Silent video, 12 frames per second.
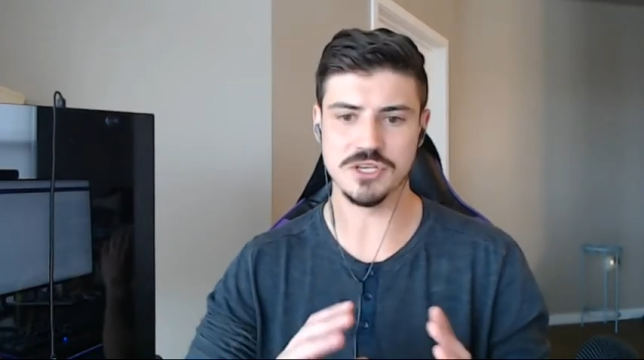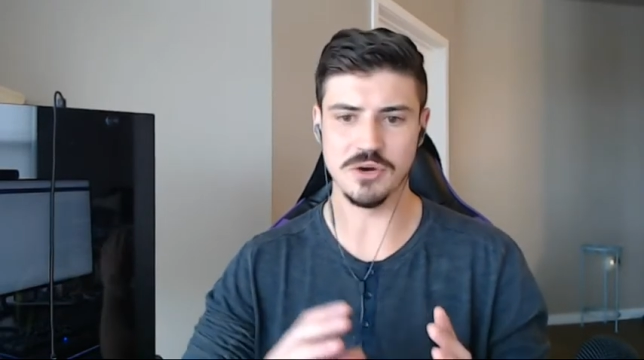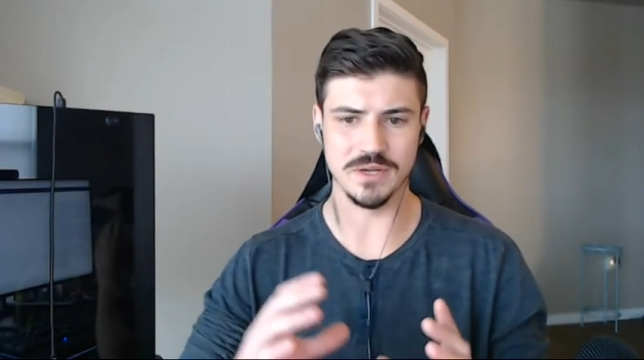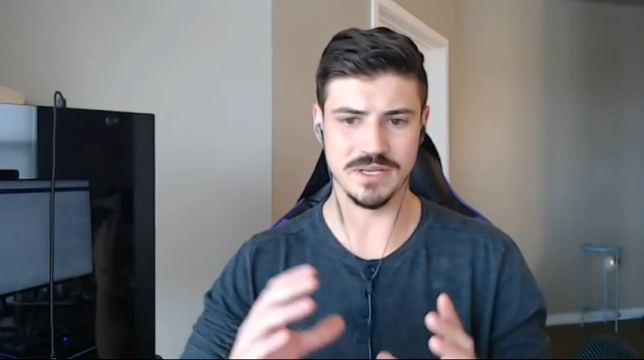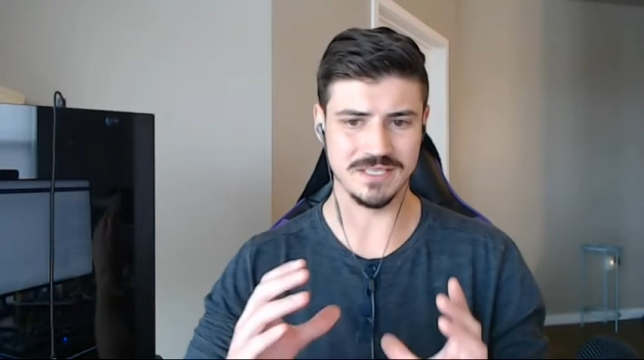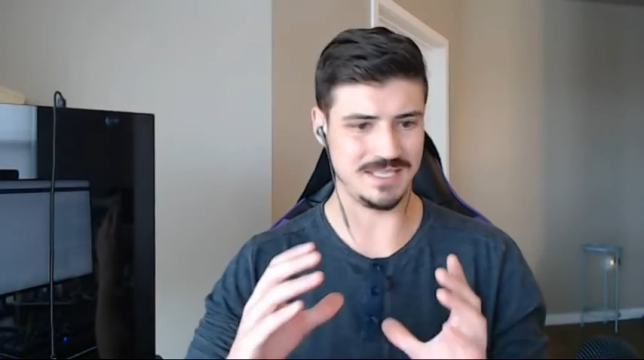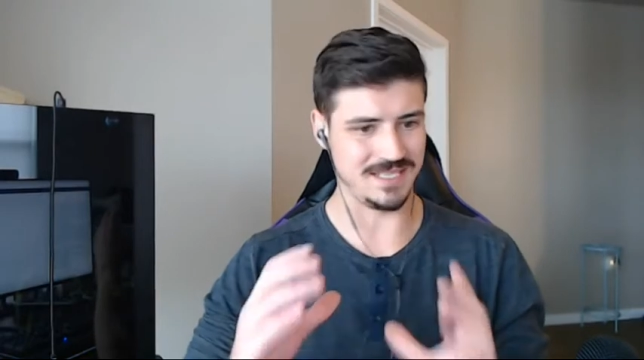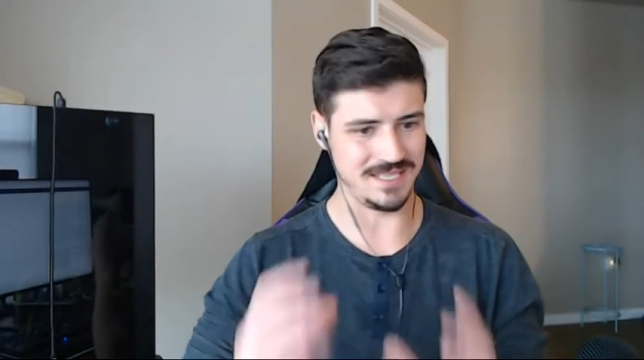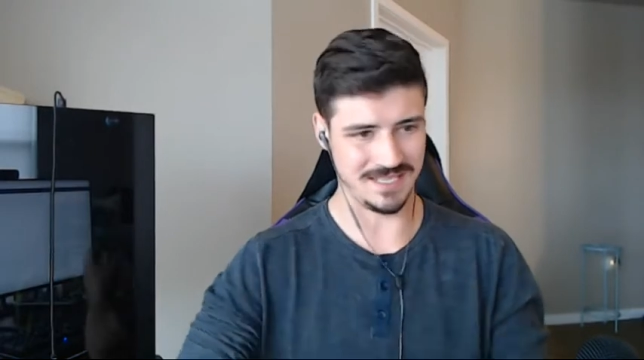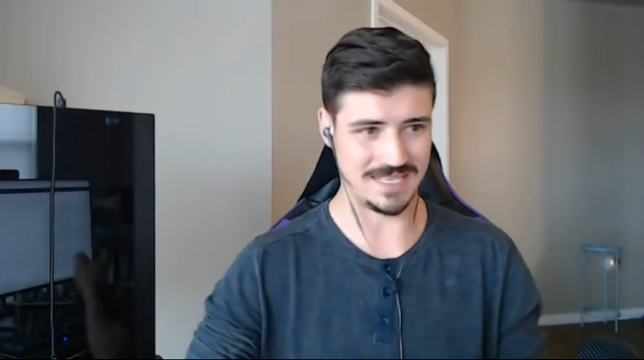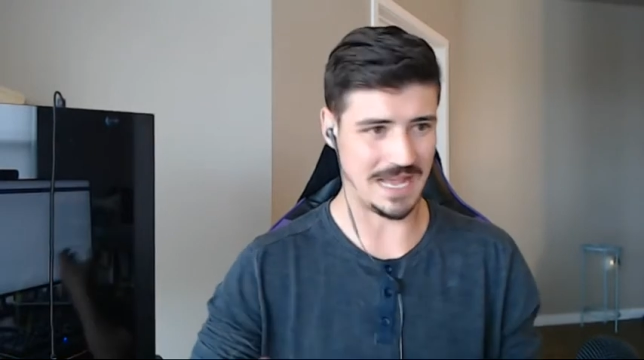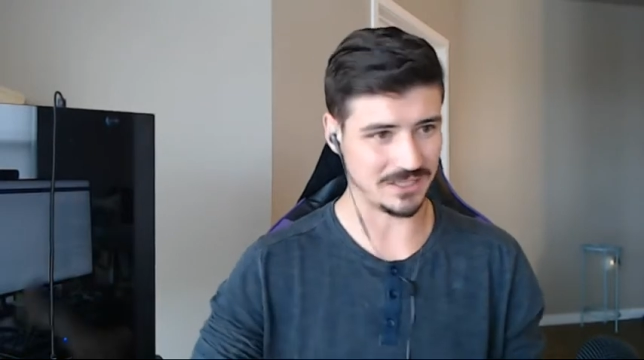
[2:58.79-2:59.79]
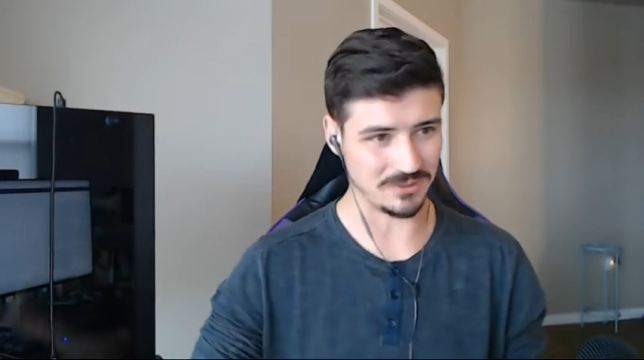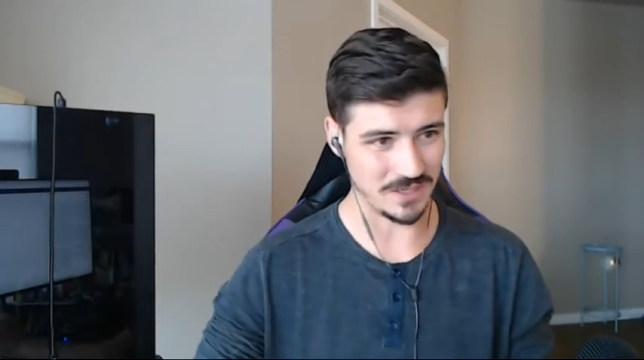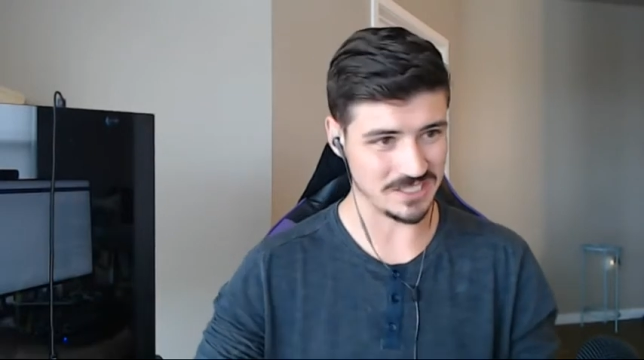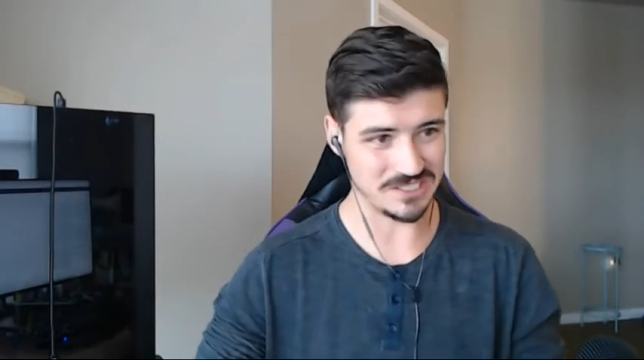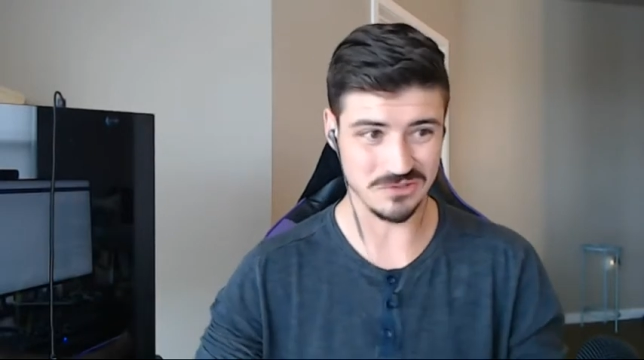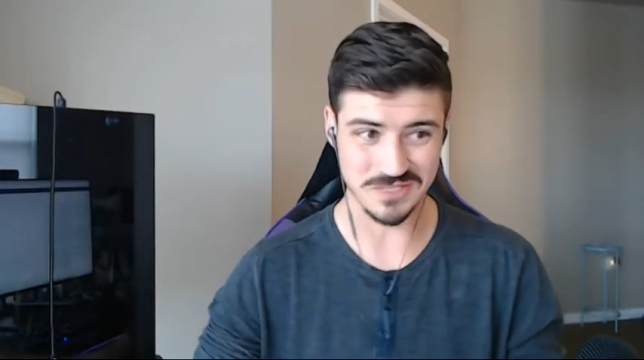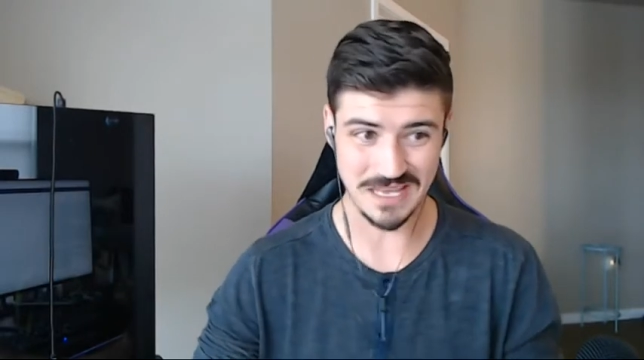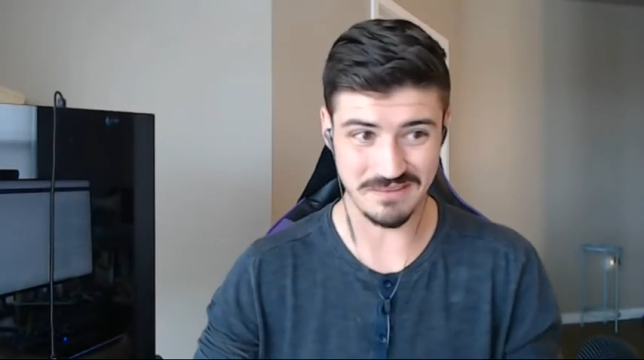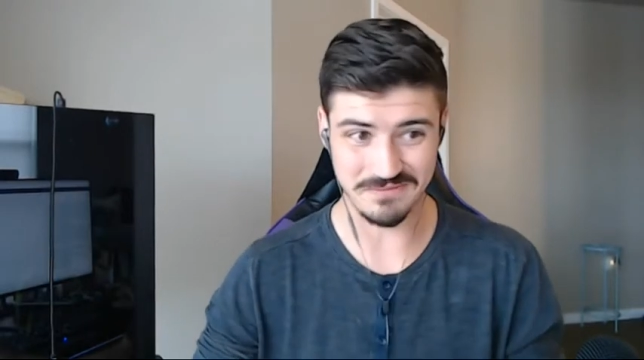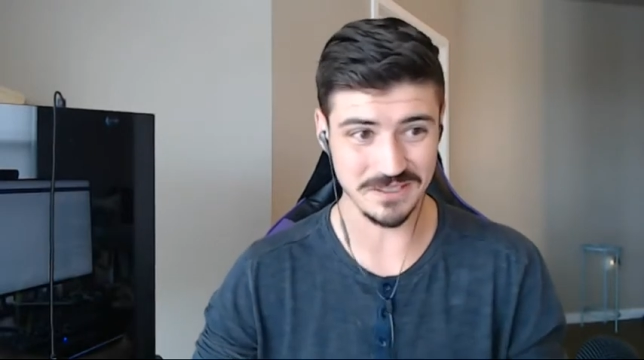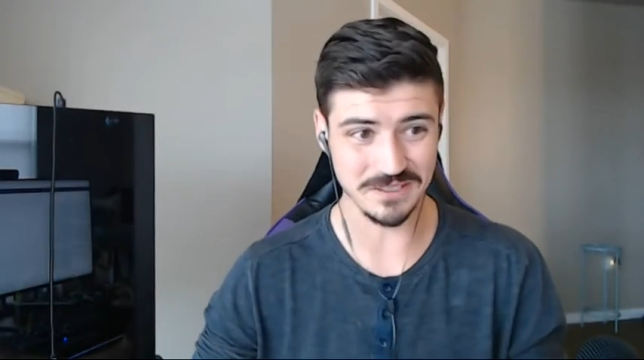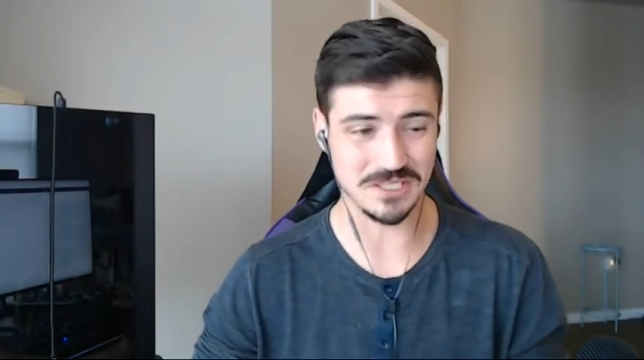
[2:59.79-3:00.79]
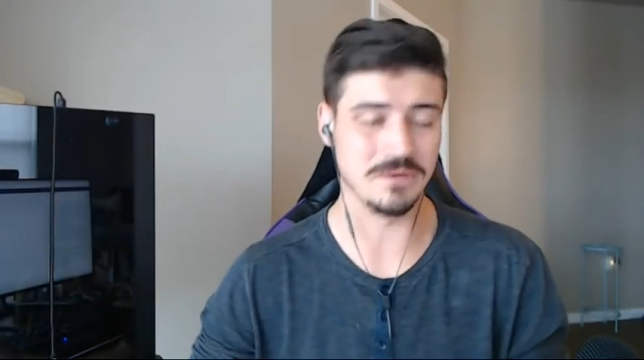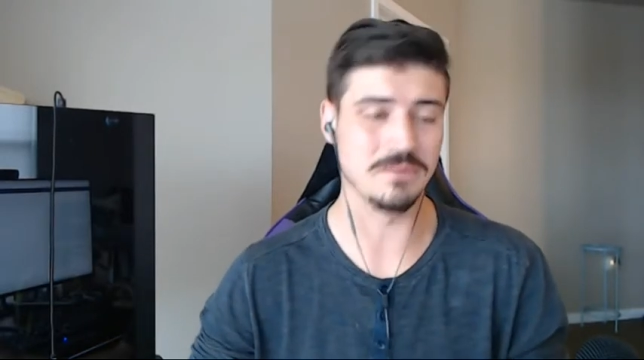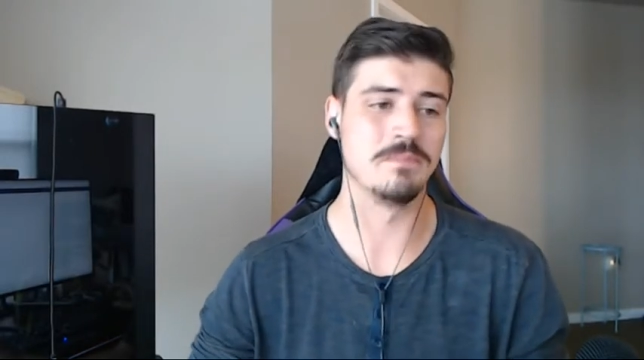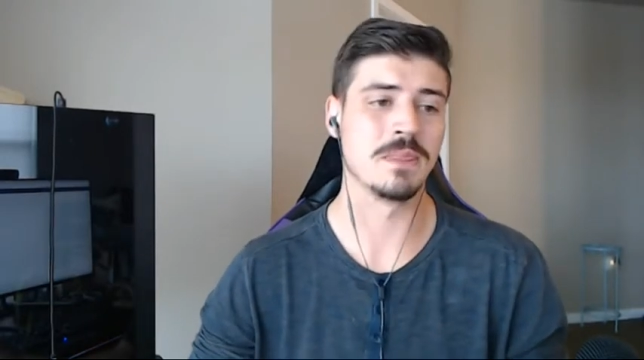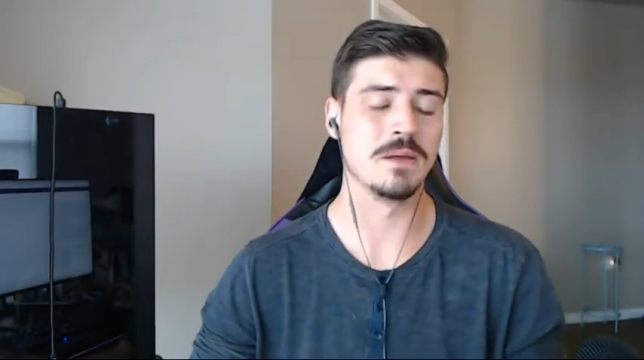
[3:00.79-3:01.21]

going into the exact ways to use that filter,